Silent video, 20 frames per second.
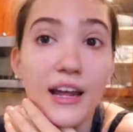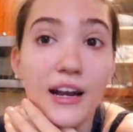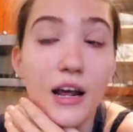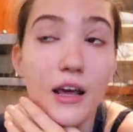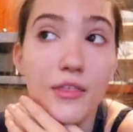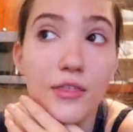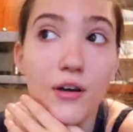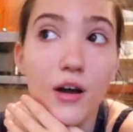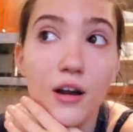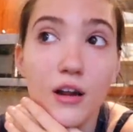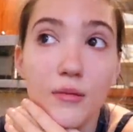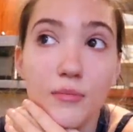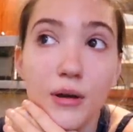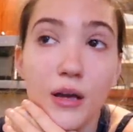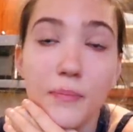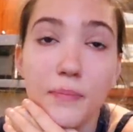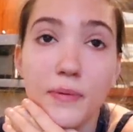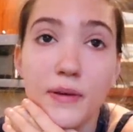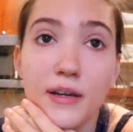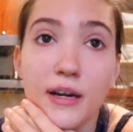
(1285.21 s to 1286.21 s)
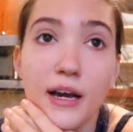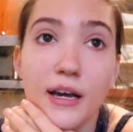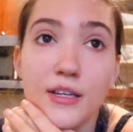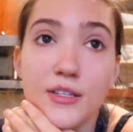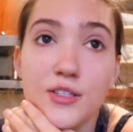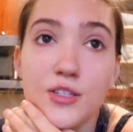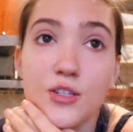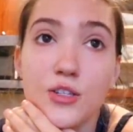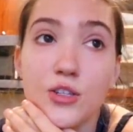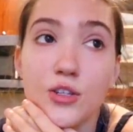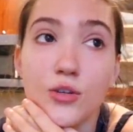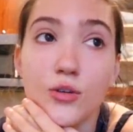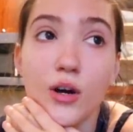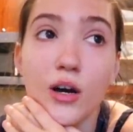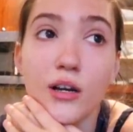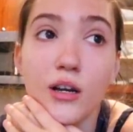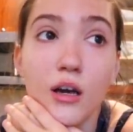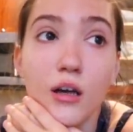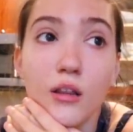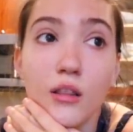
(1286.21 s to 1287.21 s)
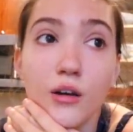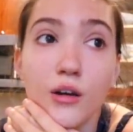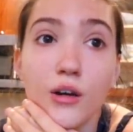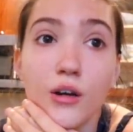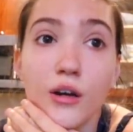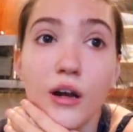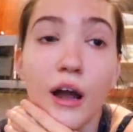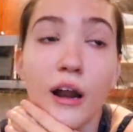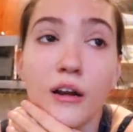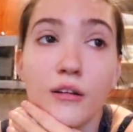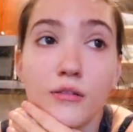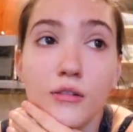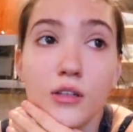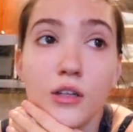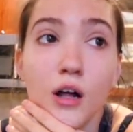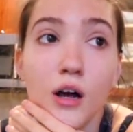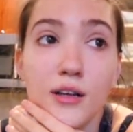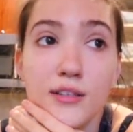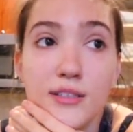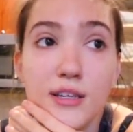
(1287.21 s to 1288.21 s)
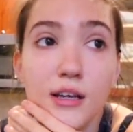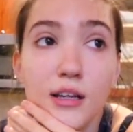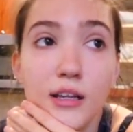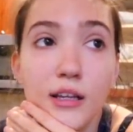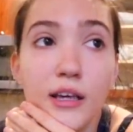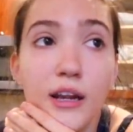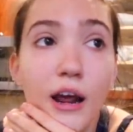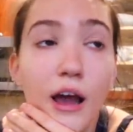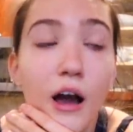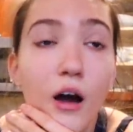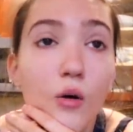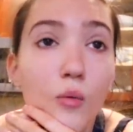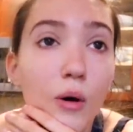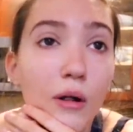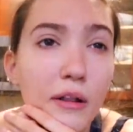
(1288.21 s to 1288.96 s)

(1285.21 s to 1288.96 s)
And I thought it might be nice to do another kind of closet clean out.